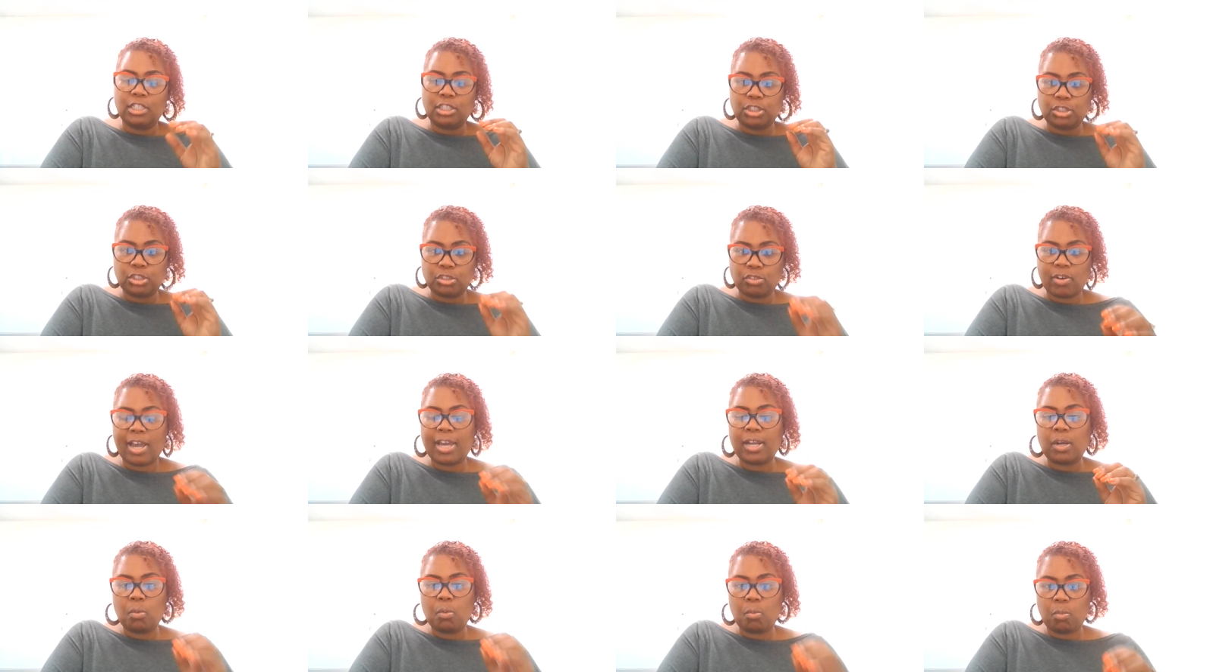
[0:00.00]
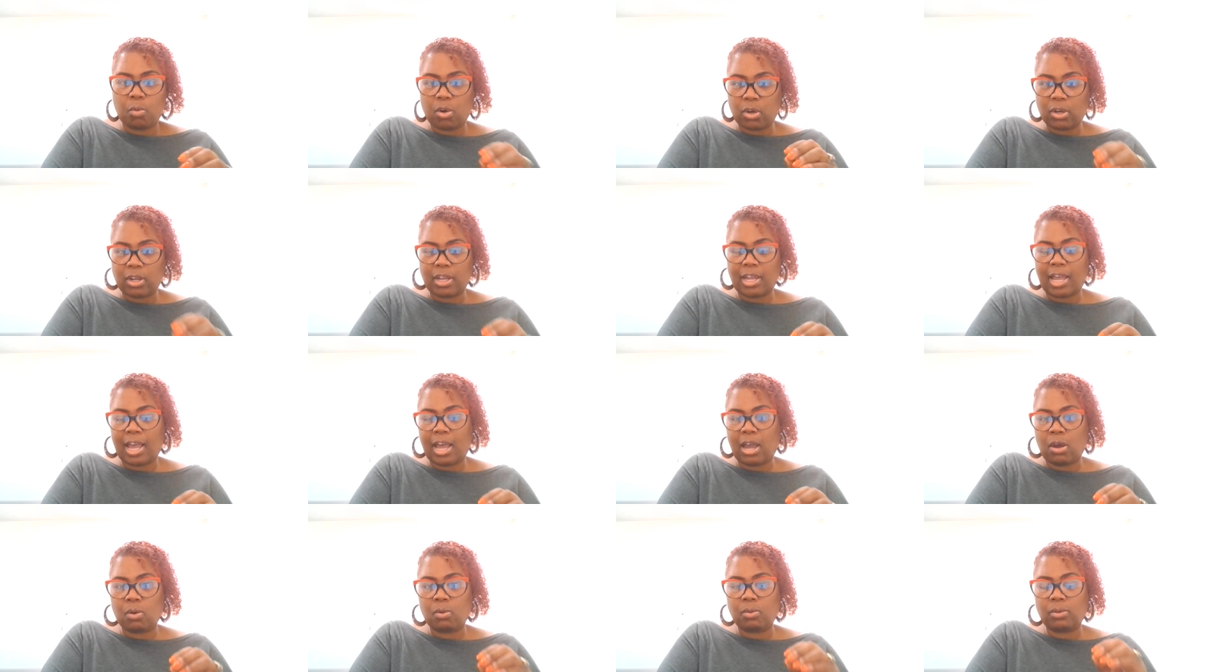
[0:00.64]
try to work
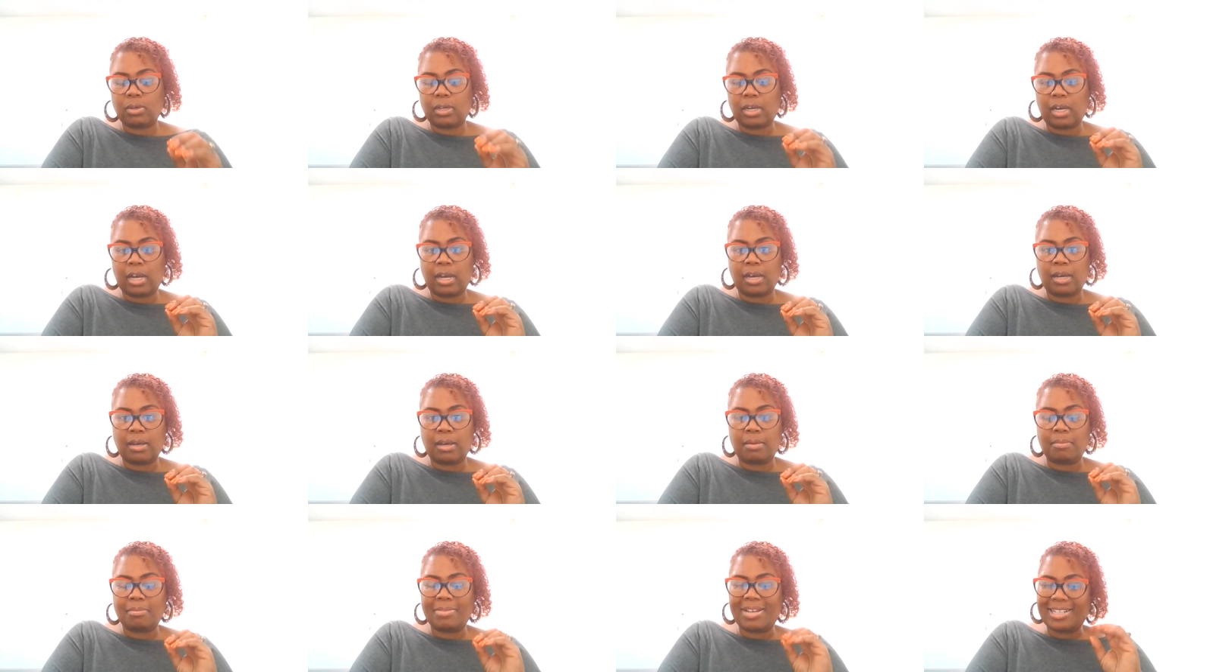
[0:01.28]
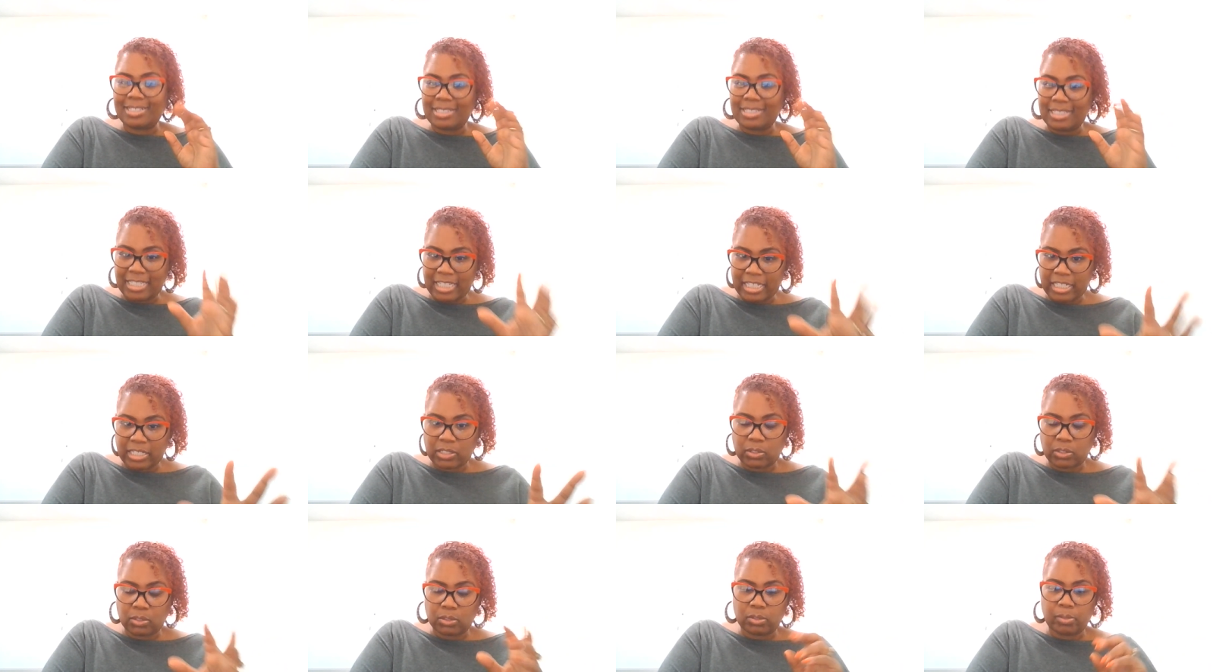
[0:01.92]
out a
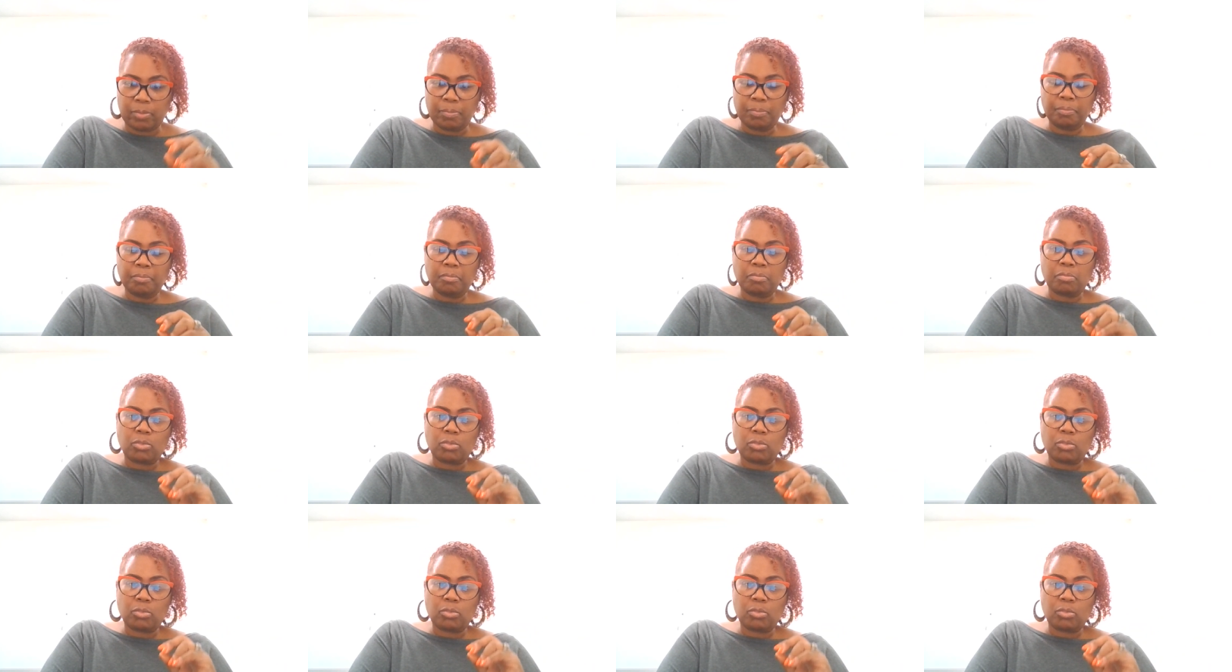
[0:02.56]
deal